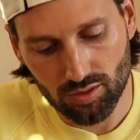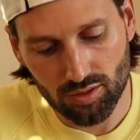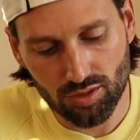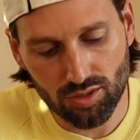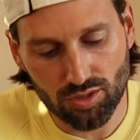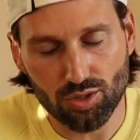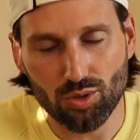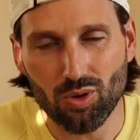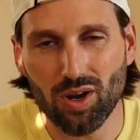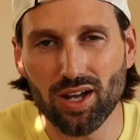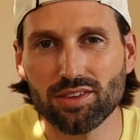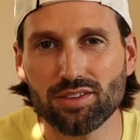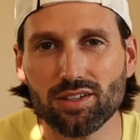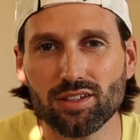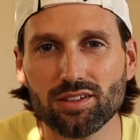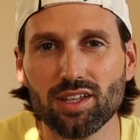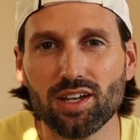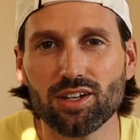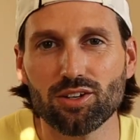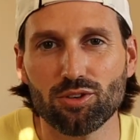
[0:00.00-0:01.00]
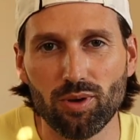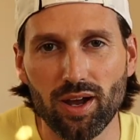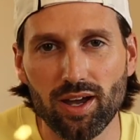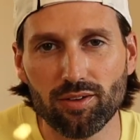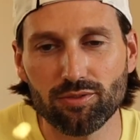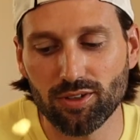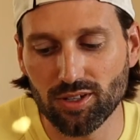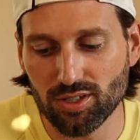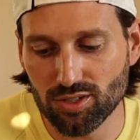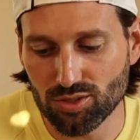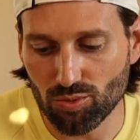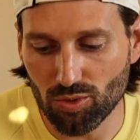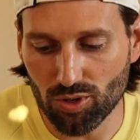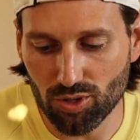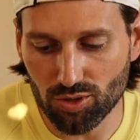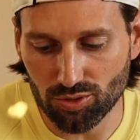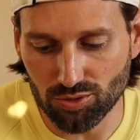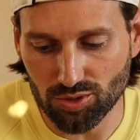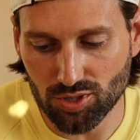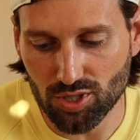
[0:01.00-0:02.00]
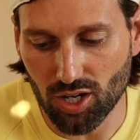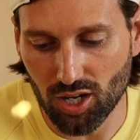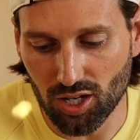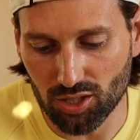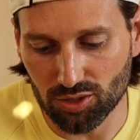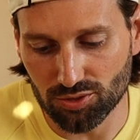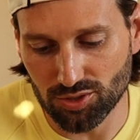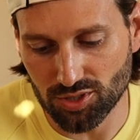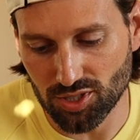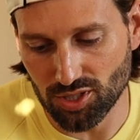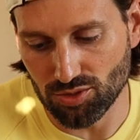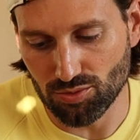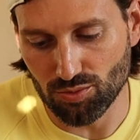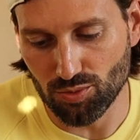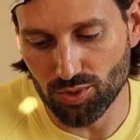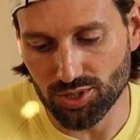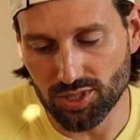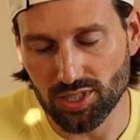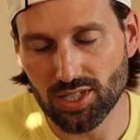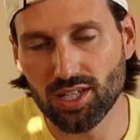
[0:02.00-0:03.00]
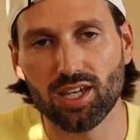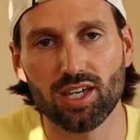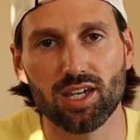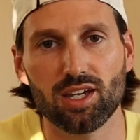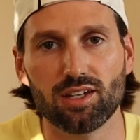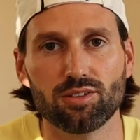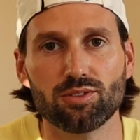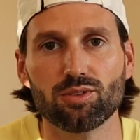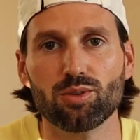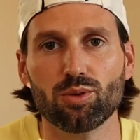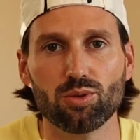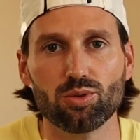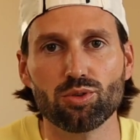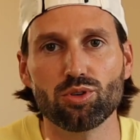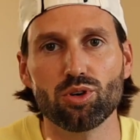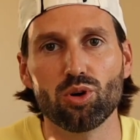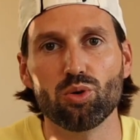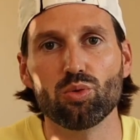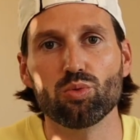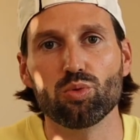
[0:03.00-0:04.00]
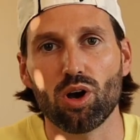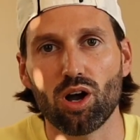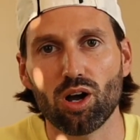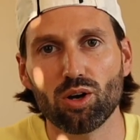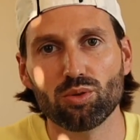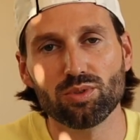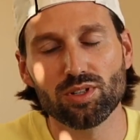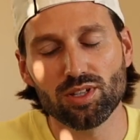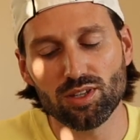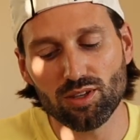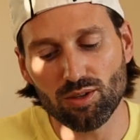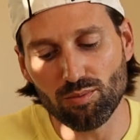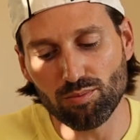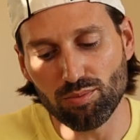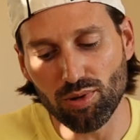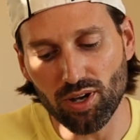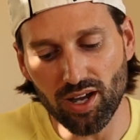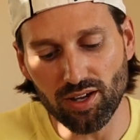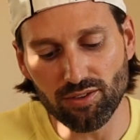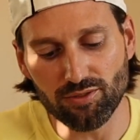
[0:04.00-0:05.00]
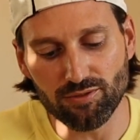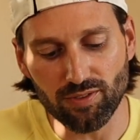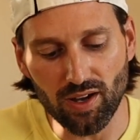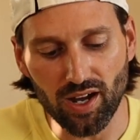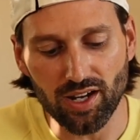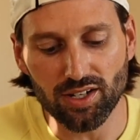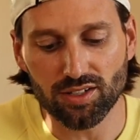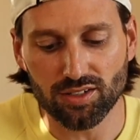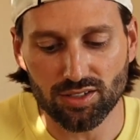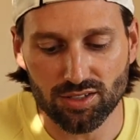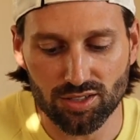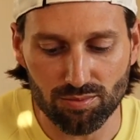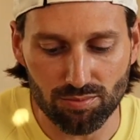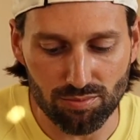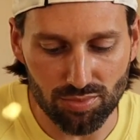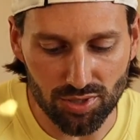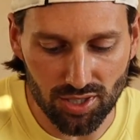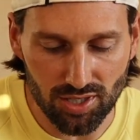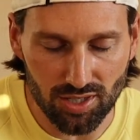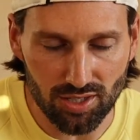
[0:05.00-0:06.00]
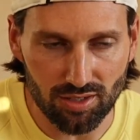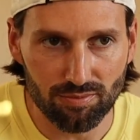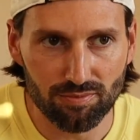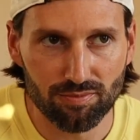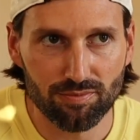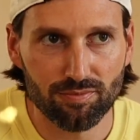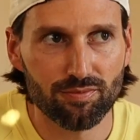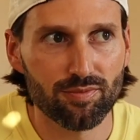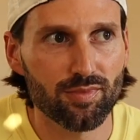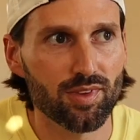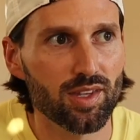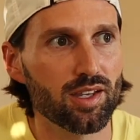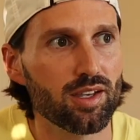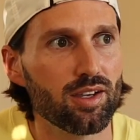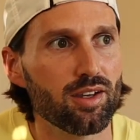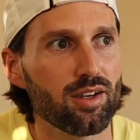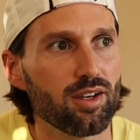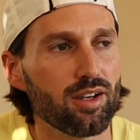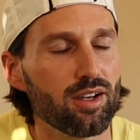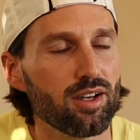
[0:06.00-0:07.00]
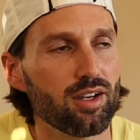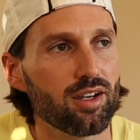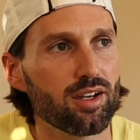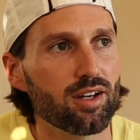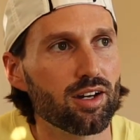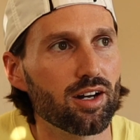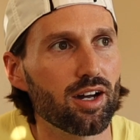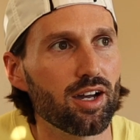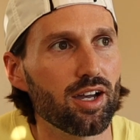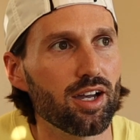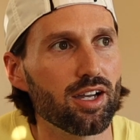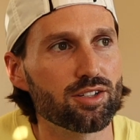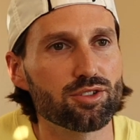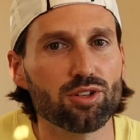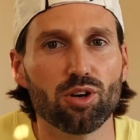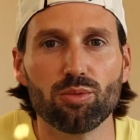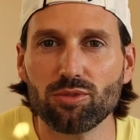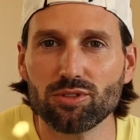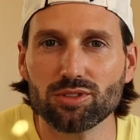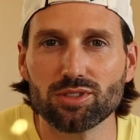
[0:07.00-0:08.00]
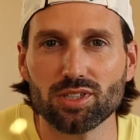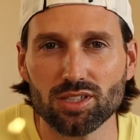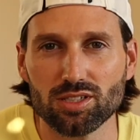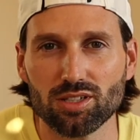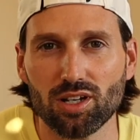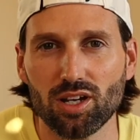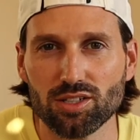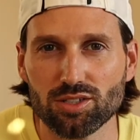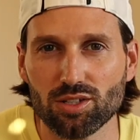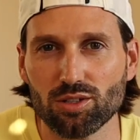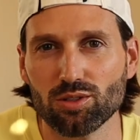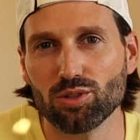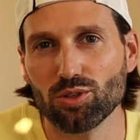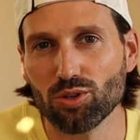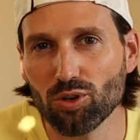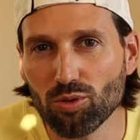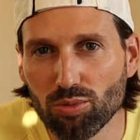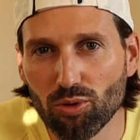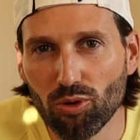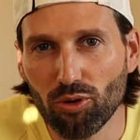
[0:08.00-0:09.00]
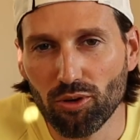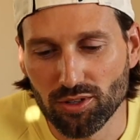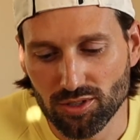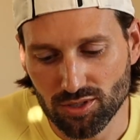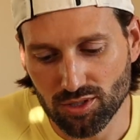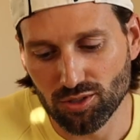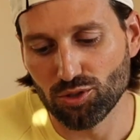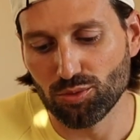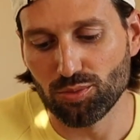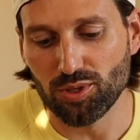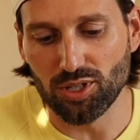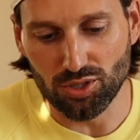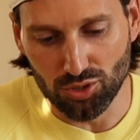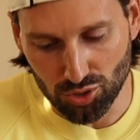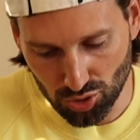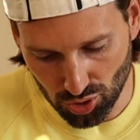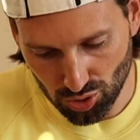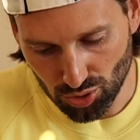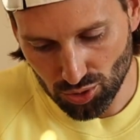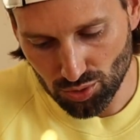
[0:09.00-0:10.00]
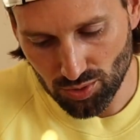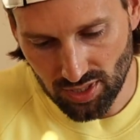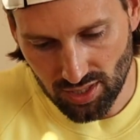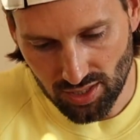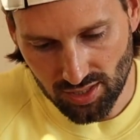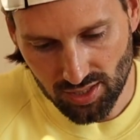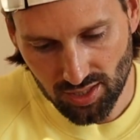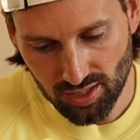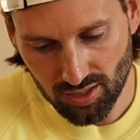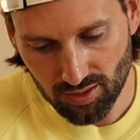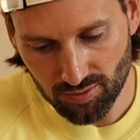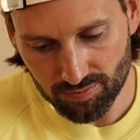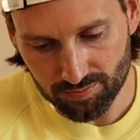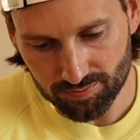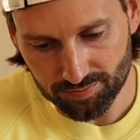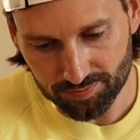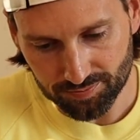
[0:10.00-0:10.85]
So I think that graphite is one of those colors that you really can't go wrong with, but I find it to be, it's a little boring, it's a little bit too easy,